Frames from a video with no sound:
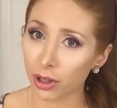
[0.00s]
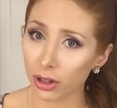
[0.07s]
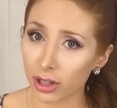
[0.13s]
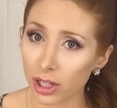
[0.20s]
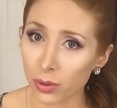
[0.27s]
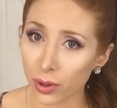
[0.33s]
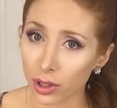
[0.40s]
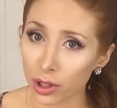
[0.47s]
me on
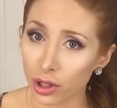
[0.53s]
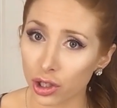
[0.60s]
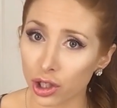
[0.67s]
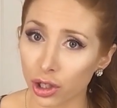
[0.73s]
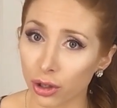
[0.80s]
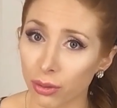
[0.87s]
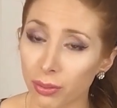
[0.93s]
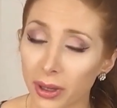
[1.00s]
this one,
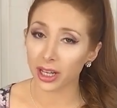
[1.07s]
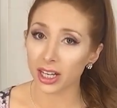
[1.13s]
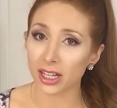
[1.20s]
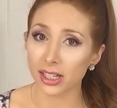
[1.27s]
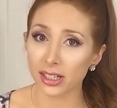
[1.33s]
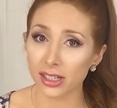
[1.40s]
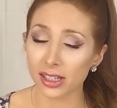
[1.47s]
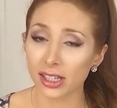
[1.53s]
YouTube,
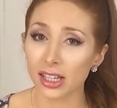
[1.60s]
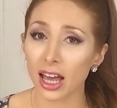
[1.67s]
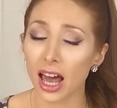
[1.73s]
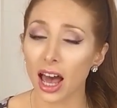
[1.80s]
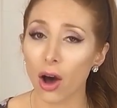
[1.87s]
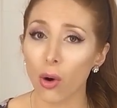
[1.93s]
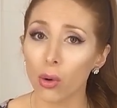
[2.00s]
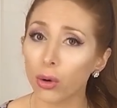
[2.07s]
because
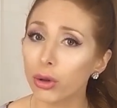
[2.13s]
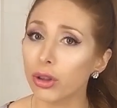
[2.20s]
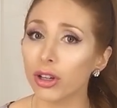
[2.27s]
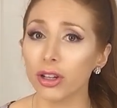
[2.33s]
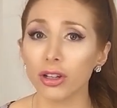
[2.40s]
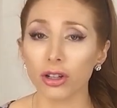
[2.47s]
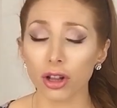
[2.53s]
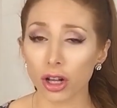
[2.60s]
all
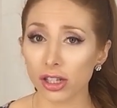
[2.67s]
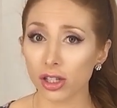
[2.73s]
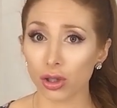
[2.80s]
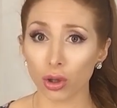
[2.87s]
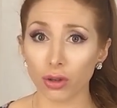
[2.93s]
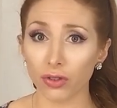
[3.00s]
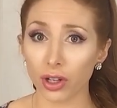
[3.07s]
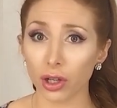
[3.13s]
the closet
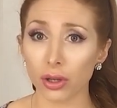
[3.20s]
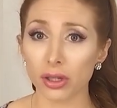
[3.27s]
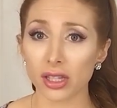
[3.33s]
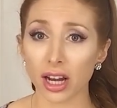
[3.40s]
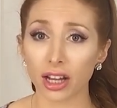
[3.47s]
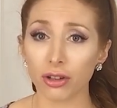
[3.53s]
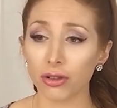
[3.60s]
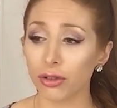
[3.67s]
tour videos
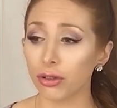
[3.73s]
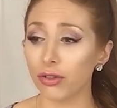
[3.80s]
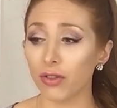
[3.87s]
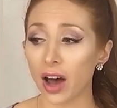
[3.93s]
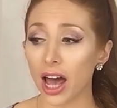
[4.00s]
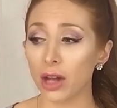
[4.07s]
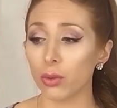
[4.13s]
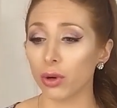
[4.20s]
that I could
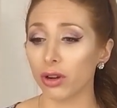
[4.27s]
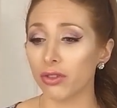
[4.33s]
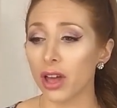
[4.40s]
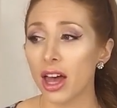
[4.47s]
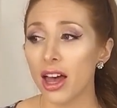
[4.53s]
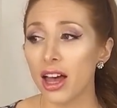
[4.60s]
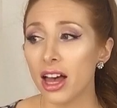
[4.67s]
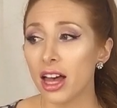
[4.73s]
find were
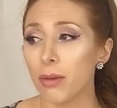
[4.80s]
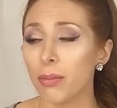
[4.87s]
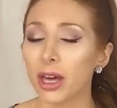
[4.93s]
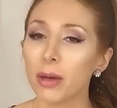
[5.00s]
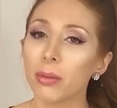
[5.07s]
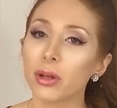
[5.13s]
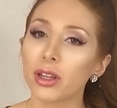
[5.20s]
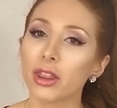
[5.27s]
of
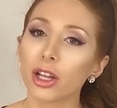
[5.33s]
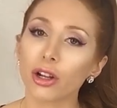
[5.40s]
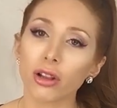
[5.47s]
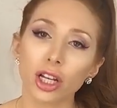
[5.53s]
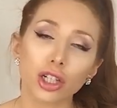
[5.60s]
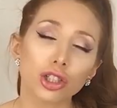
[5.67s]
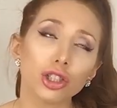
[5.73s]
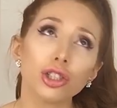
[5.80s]
people in their
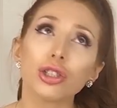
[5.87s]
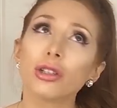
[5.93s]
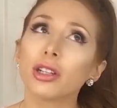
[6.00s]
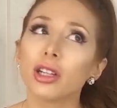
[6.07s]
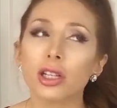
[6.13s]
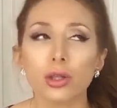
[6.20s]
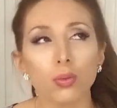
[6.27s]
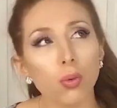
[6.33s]

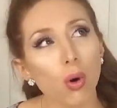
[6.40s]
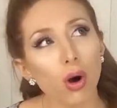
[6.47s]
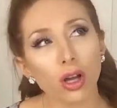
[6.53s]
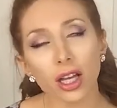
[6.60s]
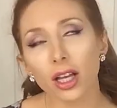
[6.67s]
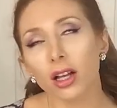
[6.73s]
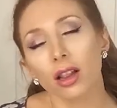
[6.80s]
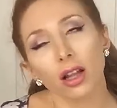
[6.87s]
luxurious
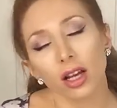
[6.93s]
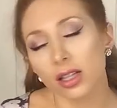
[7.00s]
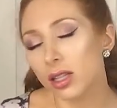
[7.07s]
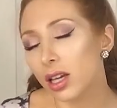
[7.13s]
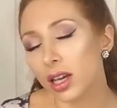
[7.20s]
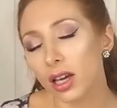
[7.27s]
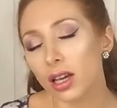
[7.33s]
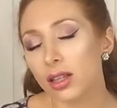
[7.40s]
walk-in
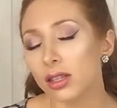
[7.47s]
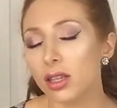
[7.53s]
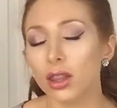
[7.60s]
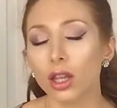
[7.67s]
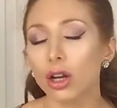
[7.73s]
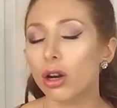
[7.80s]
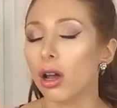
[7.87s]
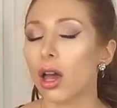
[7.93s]
closets
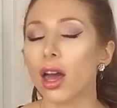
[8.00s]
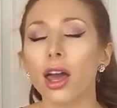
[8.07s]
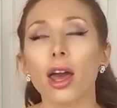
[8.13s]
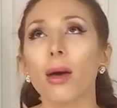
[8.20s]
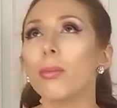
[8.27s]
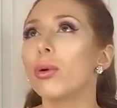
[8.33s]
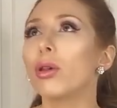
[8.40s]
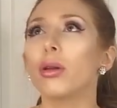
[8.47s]
and their
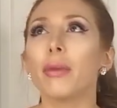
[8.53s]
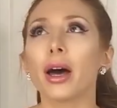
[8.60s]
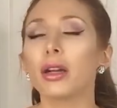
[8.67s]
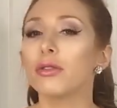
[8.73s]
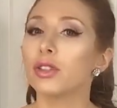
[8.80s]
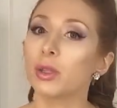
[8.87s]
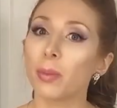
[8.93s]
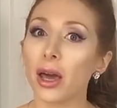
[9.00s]
ample
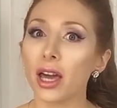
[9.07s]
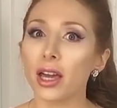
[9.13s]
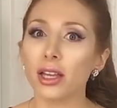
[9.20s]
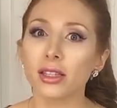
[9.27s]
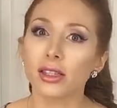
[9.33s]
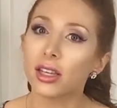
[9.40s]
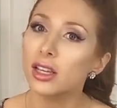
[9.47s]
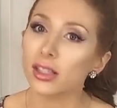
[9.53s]
amount of
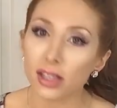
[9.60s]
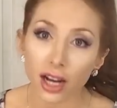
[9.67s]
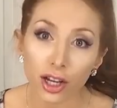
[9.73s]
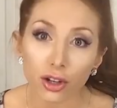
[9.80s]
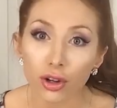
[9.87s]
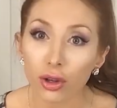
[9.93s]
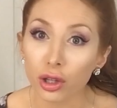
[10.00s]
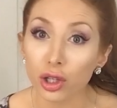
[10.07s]
space, things that I
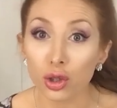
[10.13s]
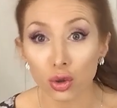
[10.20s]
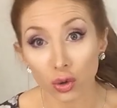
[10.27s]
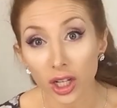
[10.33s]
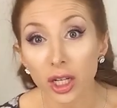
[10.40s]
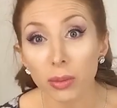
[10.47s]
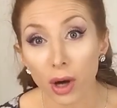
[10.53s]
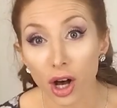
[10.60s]
could only
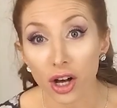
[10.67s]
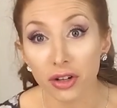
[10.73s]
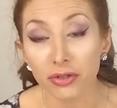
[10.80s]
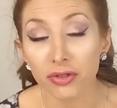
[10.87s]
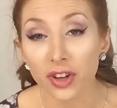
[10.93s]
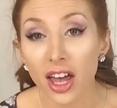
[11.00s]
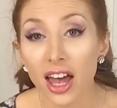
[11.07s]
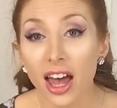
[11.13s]
dream
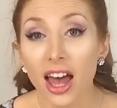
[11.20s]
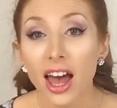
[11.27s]
of.